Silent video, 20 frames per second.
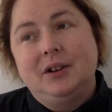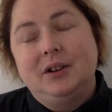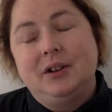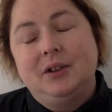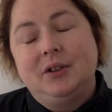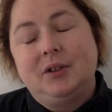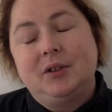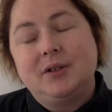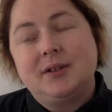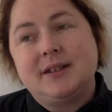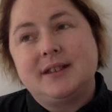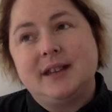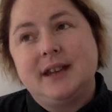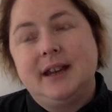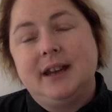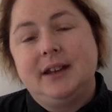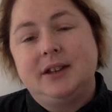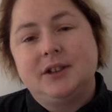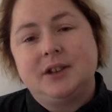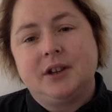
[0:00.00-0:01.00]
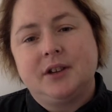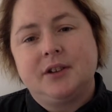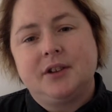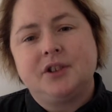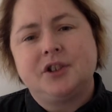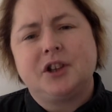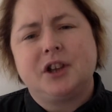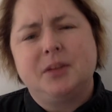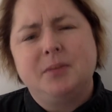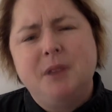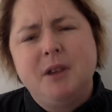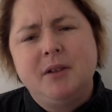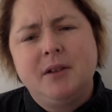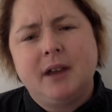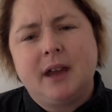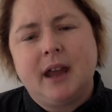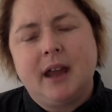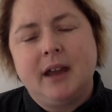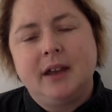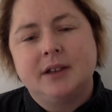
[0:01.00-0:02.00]
to see each other, to
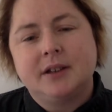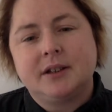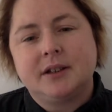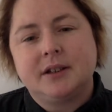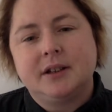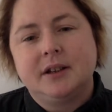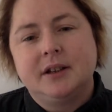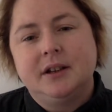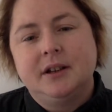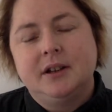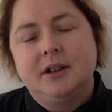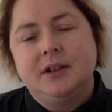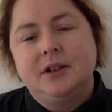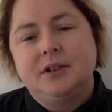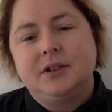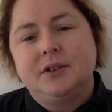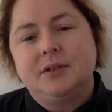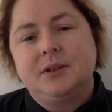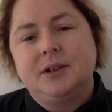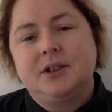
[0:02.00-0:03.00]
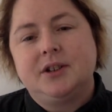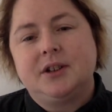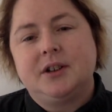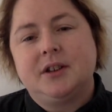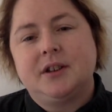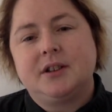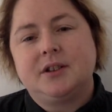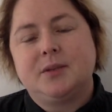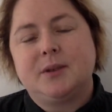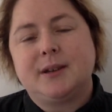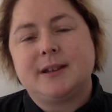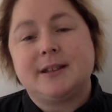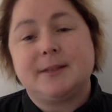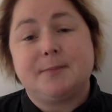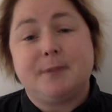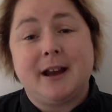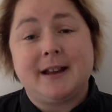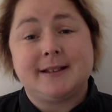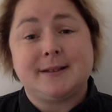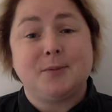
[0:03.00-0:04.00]
communicate to each other, to
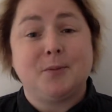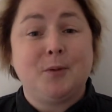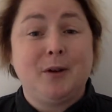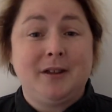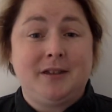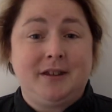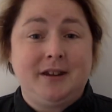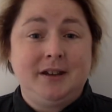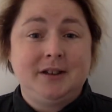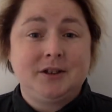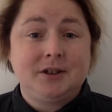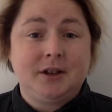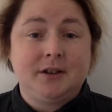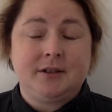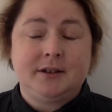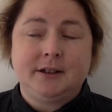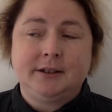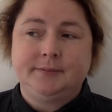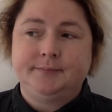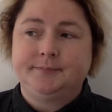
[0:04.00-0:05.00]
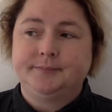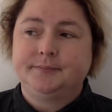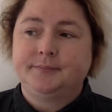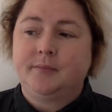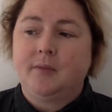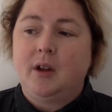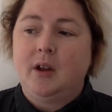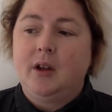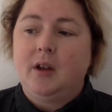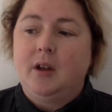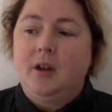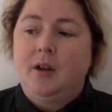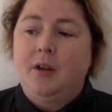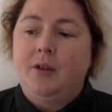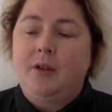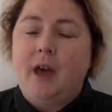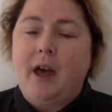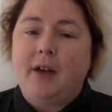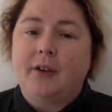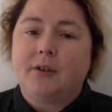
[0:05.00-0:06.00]
express with each other,
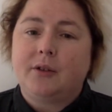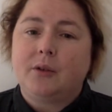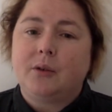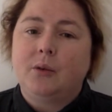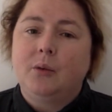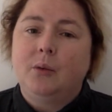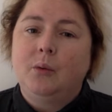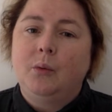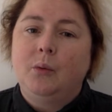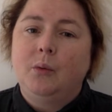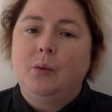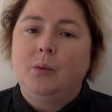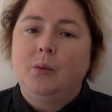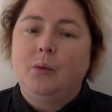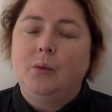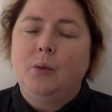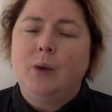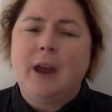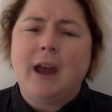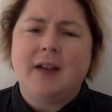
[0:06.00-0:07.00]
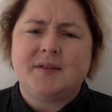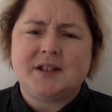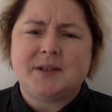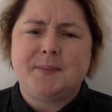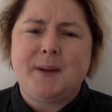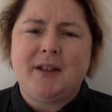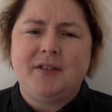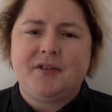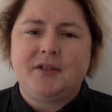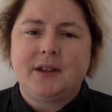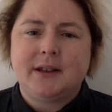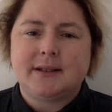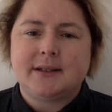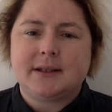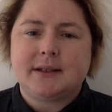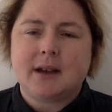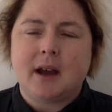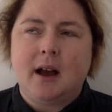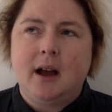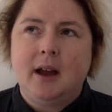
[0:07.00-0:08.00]
that we have spent this
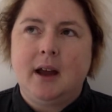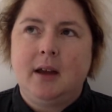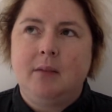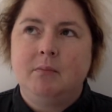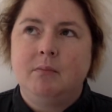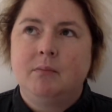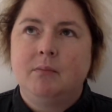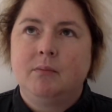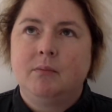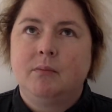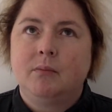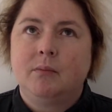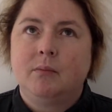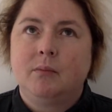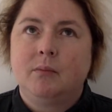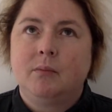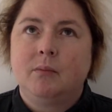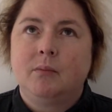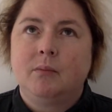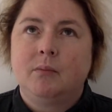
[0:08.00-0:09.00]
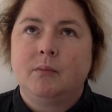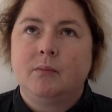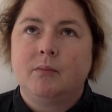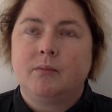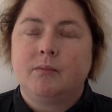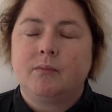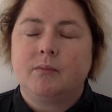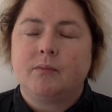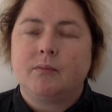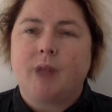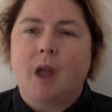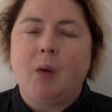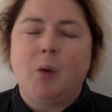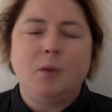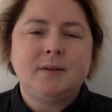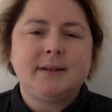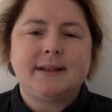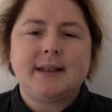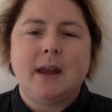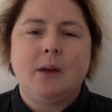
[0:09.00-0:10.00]
time, I
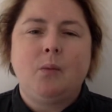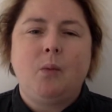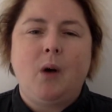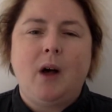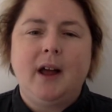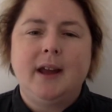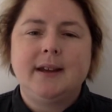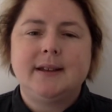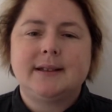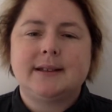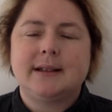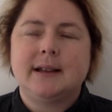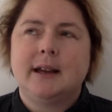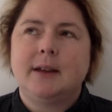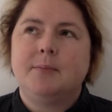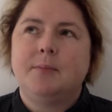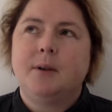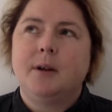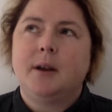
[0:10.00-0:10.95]
won't say wisely,